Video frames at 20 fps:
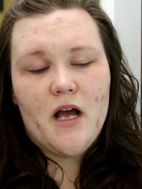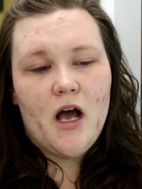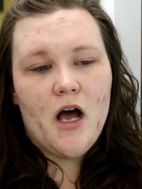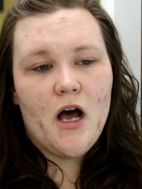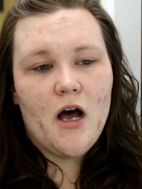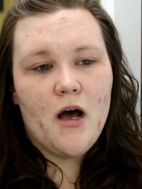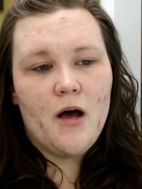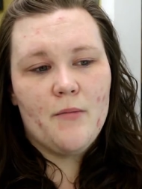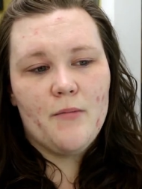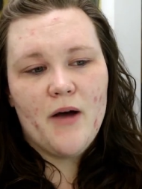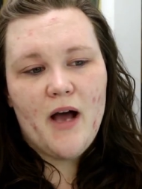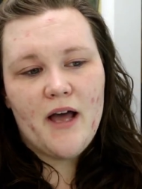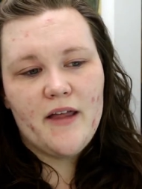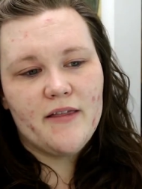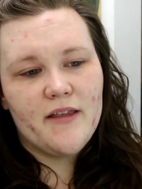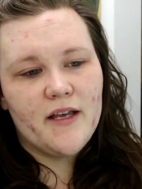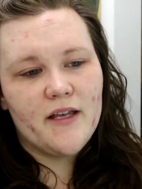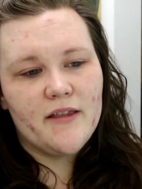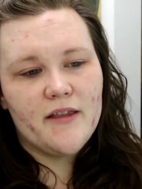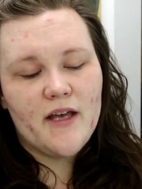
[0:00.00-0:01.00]
Um, I
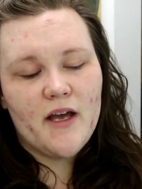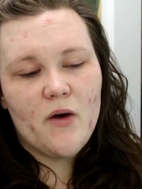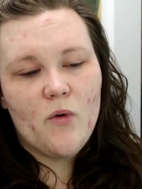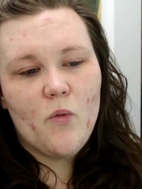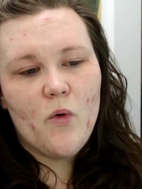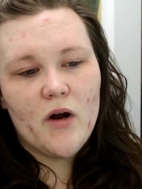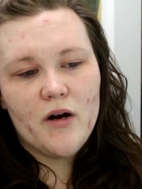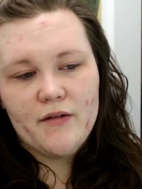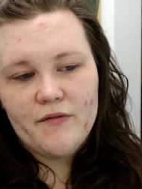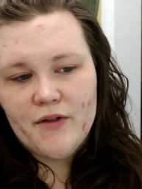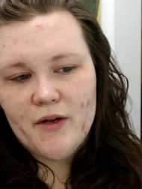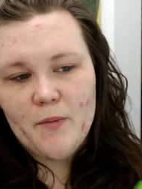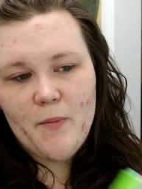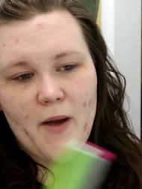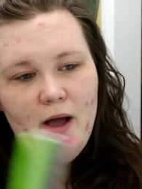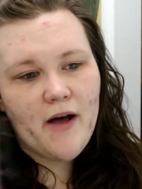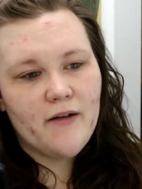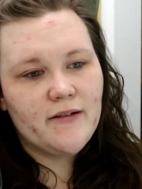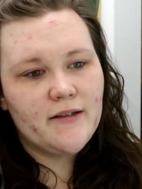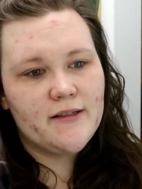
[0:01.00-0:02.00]
think that one of their
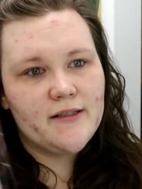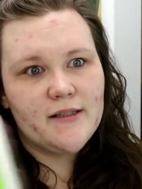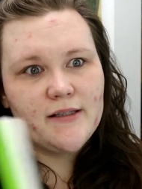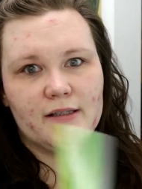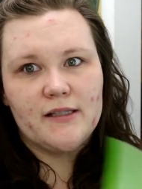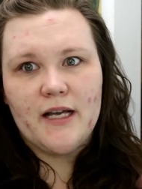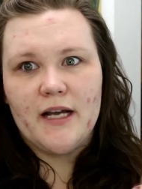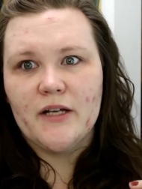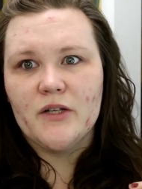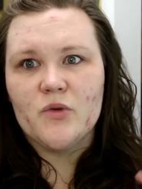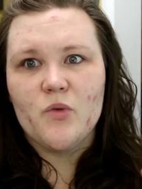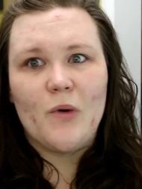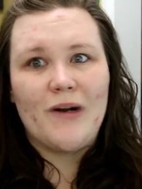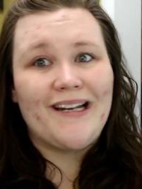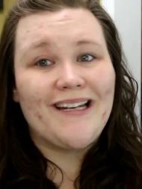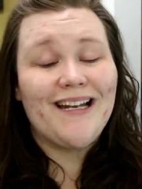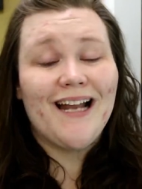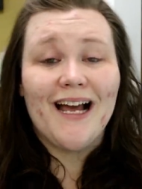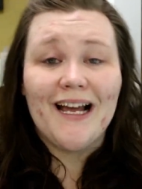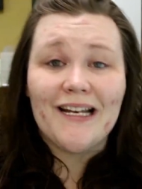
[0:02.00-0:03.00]
palettes is like
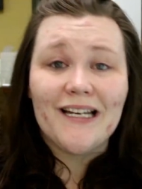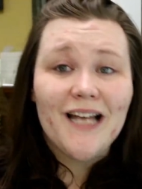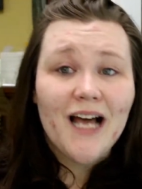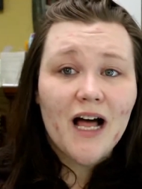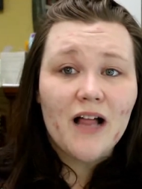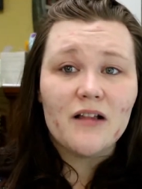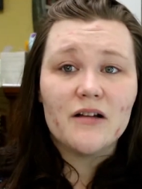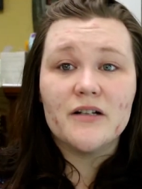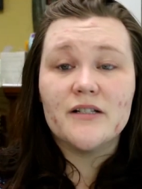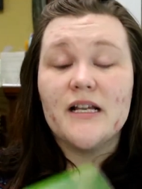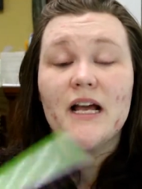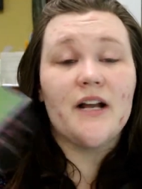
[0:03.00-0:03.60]
twenty-nine dollars.